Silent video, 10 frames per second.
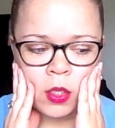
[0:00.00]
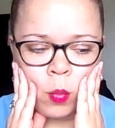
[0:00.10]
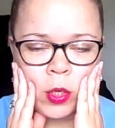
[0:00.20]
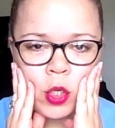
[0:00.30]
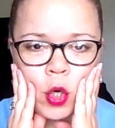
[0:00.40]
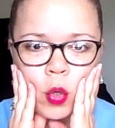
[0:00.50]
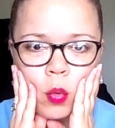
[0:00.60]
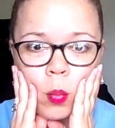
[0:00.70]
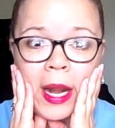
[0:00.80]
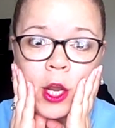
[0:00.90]
when
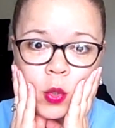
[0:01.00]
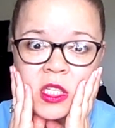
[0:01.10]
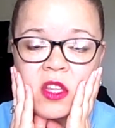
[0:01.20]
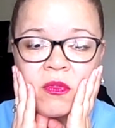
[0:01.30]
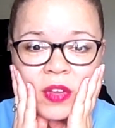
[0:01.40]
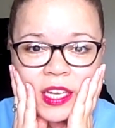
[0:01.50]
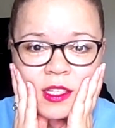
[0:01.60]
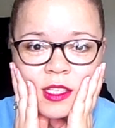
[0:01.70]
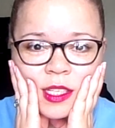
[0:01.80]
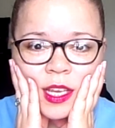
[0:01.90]
I go to the
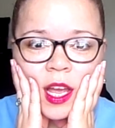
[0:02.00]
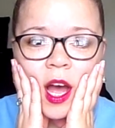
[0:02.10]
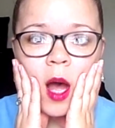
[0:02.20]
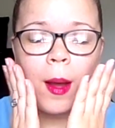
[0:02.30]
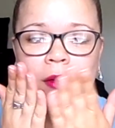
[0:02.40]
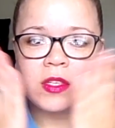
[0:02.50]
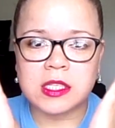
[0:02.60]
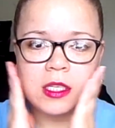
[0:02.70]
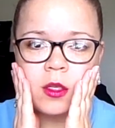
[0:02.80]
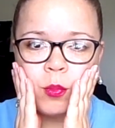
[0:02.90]
face,
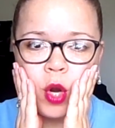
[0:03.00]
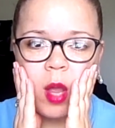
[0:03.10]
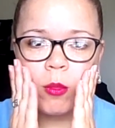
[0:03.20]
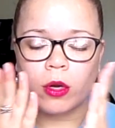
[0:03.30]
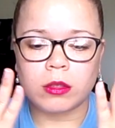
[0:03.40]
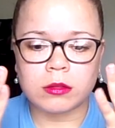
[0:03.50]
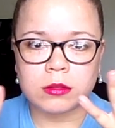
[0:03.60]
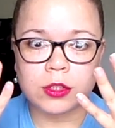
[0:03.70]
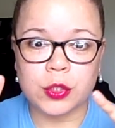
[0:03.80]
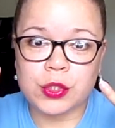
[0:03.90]
obviously primer,
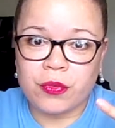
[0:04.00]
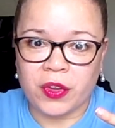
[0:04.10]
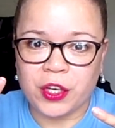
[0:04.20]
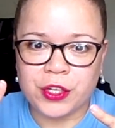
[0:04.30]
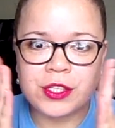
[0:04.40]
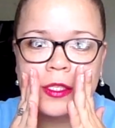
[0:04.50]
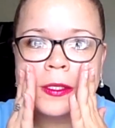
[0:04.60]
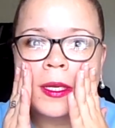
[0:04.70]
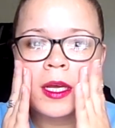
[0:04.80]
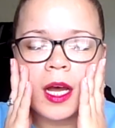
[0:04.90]
use your fingers.
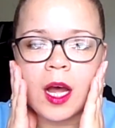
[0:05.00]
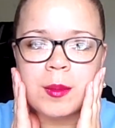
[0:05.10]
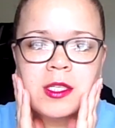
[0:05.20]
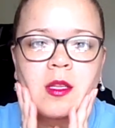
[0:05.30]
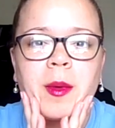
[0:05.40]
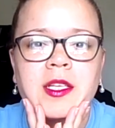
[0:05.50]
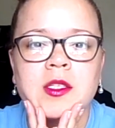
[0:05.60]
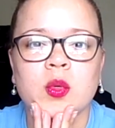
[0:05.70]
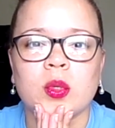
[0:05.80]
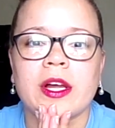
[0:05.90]
It's the
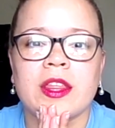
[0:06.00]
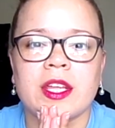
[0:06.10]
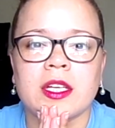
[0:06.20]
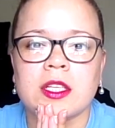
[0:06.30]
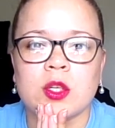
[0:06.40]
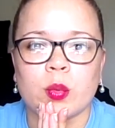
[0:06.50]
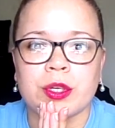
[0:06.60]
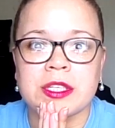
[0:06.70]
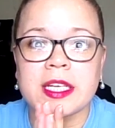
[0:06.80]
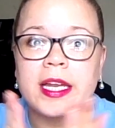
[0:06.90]
best tool, I think, in order
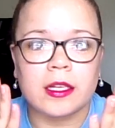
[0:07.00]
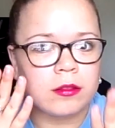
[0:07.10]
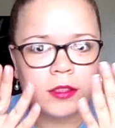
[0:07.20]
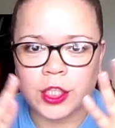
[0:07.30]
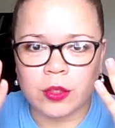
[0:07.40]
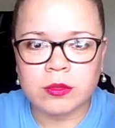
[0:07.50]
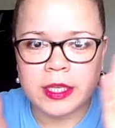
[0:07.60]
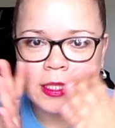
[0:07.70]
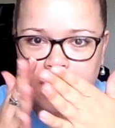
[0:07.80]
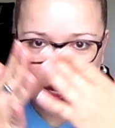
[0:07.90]
to get it,
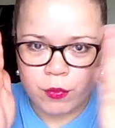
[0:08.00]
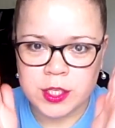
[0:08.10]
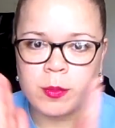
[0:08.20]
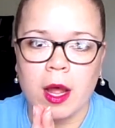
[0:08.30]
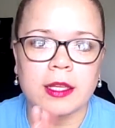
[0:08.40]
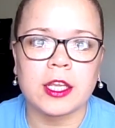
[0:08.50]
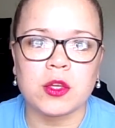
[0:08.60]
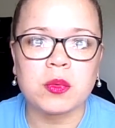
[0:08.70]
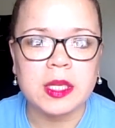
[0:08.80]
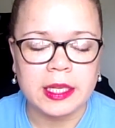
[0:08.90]
into every spot that
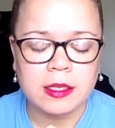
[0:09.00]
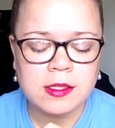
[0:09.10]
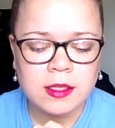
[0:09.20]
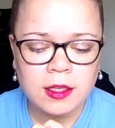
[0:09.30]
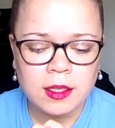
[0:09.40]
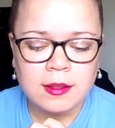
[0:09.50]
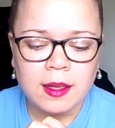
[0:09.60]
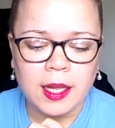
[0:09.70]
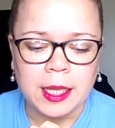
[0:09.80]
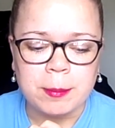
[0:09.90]
you need it.
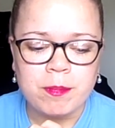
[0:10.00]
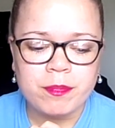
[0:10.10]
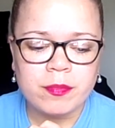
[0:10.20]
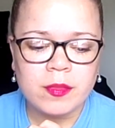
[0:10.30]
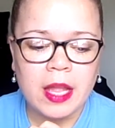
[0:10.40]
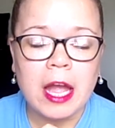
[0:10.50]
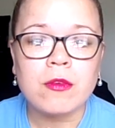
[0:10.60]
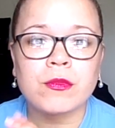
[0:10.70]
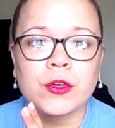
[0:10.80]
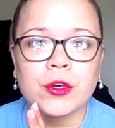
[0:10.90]
Um,
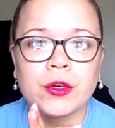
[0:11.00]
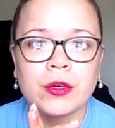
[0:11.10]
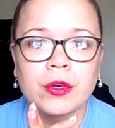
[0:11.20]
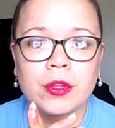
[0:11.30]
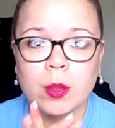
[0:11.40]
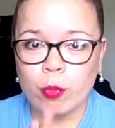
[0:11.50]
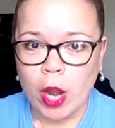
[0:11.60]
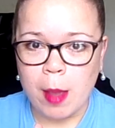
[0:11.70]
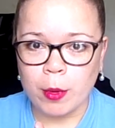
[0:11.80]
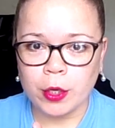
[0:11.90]
After the
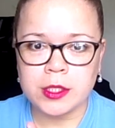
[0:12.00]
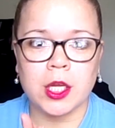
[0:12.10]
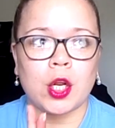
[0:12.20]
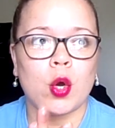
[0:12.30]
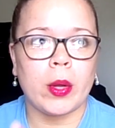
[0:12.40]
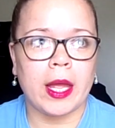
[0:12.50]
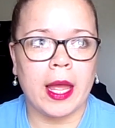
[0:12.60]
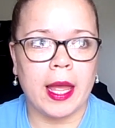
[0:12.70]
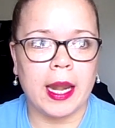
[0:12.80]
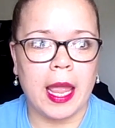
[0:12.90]
primer, it's going to go
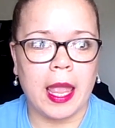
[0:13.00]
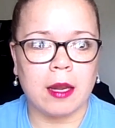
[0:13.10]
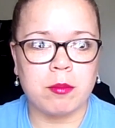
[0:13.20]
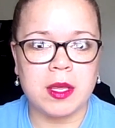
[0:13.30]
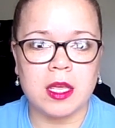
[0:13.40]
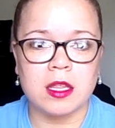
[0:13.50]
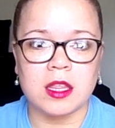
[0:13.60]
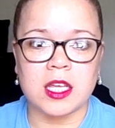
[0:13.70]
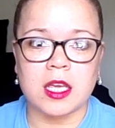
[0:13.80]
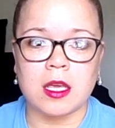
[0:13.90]
ahead and be
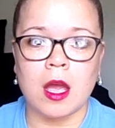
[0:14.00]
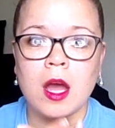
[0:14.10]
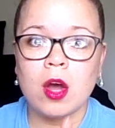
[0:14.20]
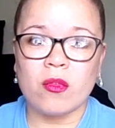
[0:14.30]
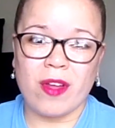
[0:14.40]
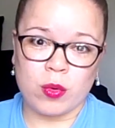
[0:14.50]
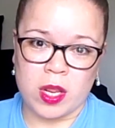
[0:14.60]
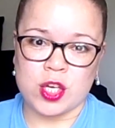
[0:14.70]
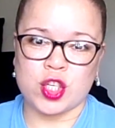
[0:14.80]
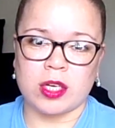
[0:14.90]
the
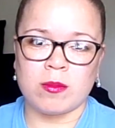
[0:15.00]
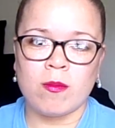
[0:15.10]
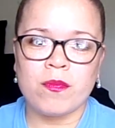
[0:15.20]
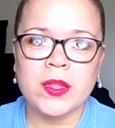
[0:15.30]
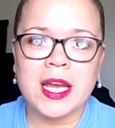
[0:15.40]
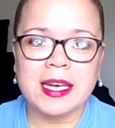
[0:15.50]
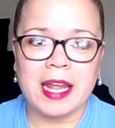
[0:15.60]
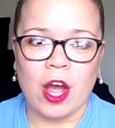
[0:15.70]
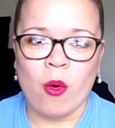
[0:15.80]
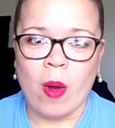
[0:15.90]
foundation.
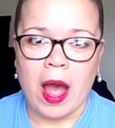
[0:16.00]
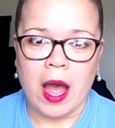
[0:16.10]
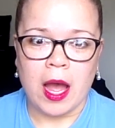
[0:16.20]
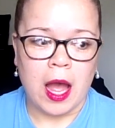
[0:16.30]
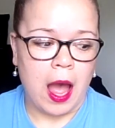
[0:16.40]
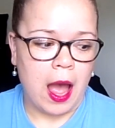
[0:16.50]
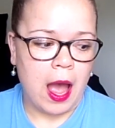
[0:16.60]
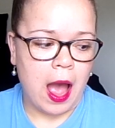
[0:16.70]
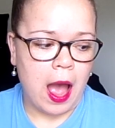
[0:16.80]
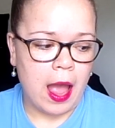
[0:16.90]
Now,
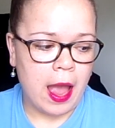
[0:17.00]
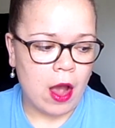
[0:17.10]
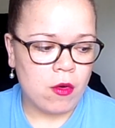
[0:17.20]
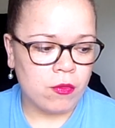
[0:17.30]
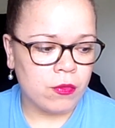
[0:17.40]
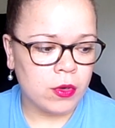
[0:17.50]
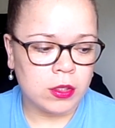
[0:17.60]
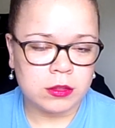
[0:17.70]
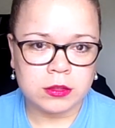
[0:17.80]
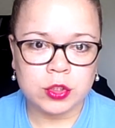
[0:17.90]
I have
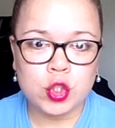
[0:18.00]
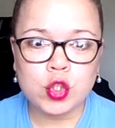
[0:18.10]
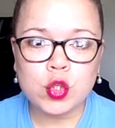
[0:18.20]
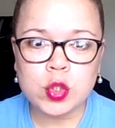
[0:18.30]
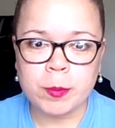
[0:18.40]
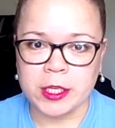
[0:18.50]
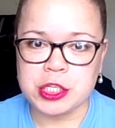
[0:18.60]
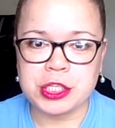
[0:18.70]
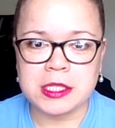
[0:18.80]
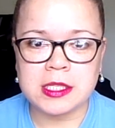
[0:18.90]
two
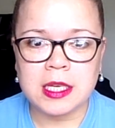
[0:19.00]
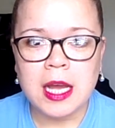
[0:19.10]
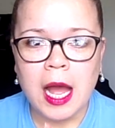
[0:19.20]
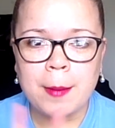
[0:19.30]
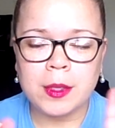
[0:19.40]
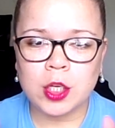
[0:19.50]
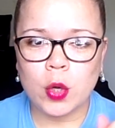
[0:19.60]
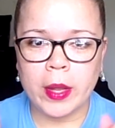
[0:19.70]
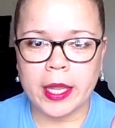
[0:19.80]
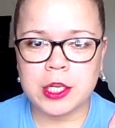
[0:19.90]
sponges. I'm going to go
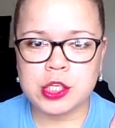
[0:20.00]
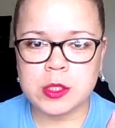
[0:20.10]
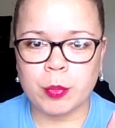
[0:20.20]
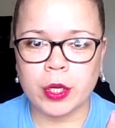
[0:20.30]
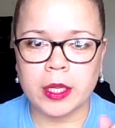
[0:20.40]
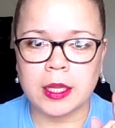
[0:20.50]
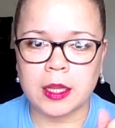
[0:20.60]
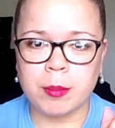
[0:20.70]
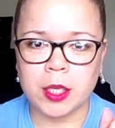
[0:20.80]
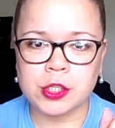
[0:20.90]
ahead and just put the
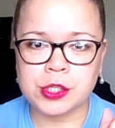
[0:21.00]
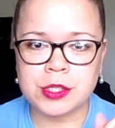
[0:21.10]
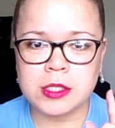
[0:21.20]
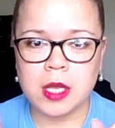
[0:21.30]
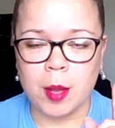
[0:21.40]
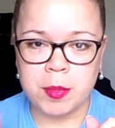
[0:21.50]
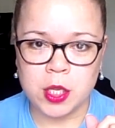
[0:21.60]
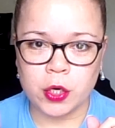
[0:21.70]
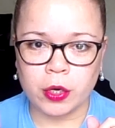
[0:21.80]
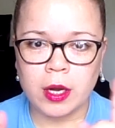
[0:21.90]
pictures up
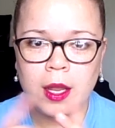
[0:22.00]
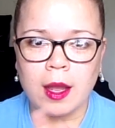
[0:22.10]
here.